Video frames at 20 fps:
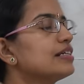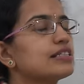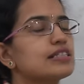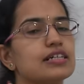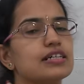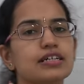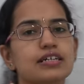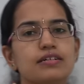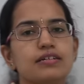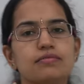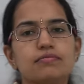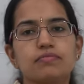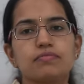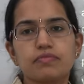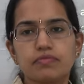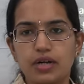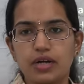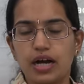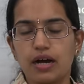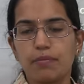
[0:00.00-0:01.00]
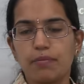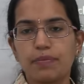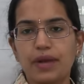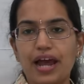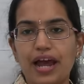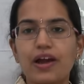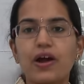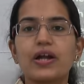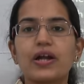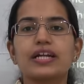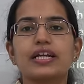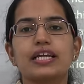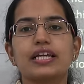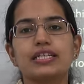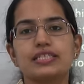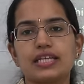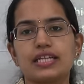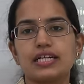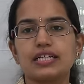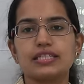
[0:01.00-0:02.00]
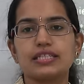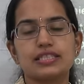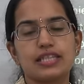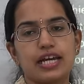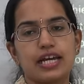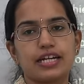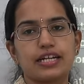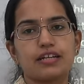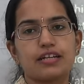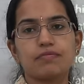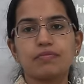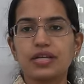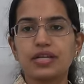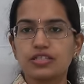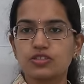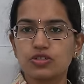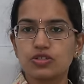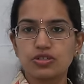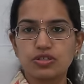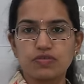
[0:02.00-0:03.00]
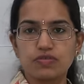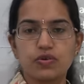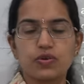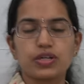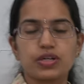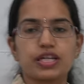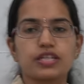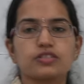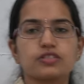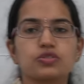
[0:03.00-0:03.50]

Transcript: the priorities are decided based on the voting.